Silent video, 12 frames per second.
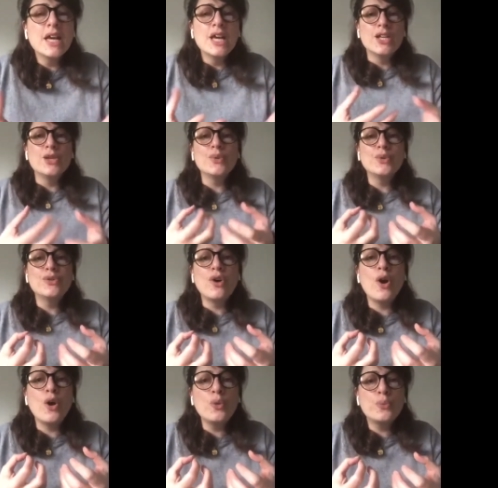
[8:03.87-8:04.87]
you would
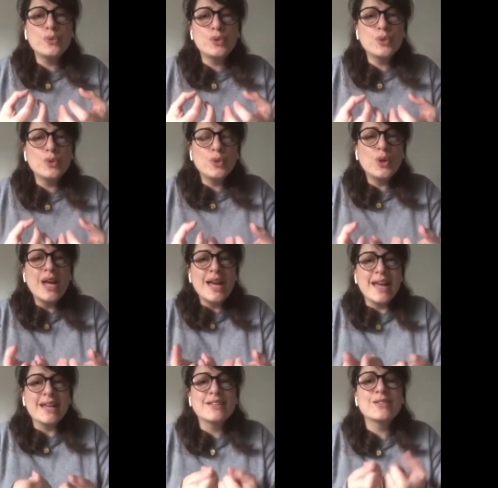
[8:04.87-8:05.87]
hope to
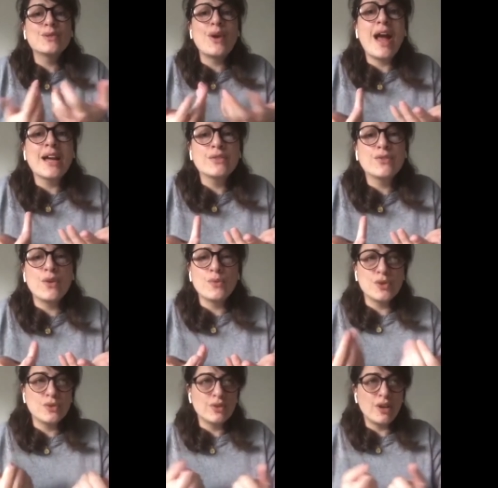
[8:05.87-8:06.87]
extract from
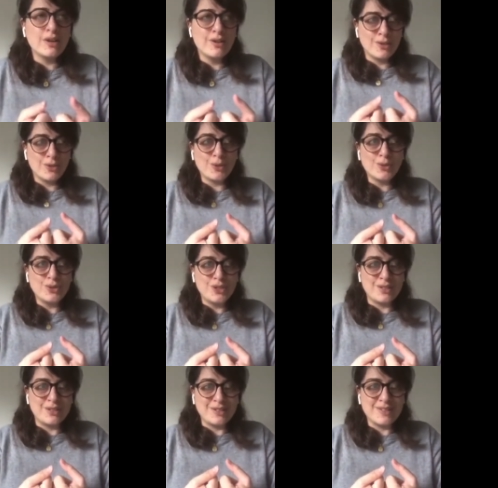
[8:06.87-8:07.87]
your target
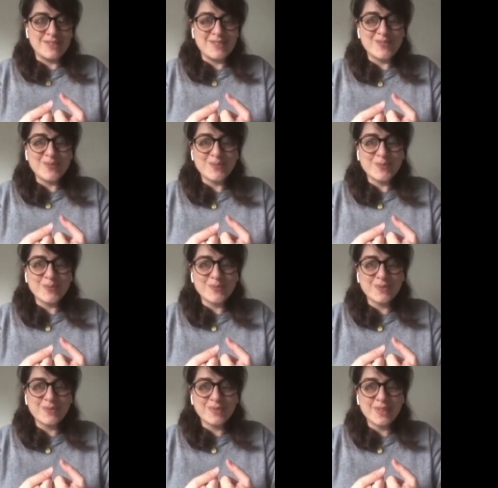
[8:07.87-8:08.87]
audience.
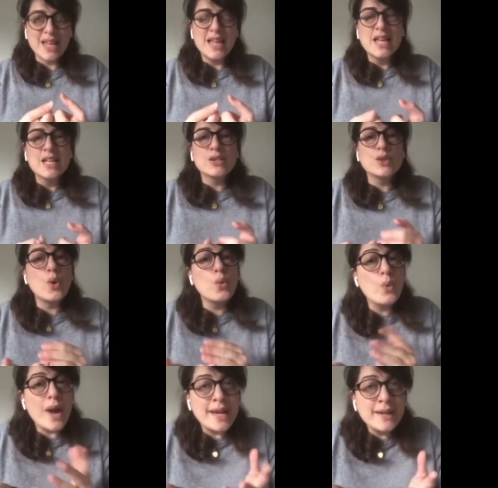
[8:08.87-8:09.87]
So
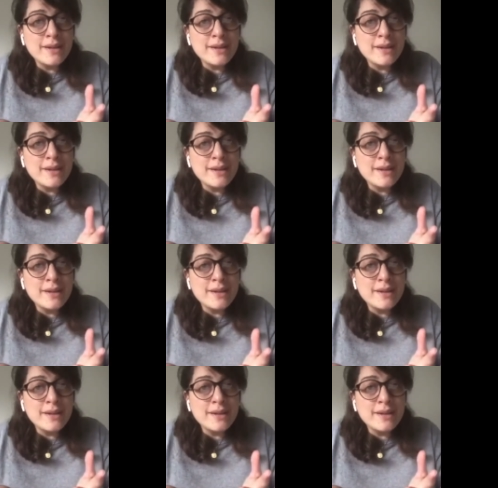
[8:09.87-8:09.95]
when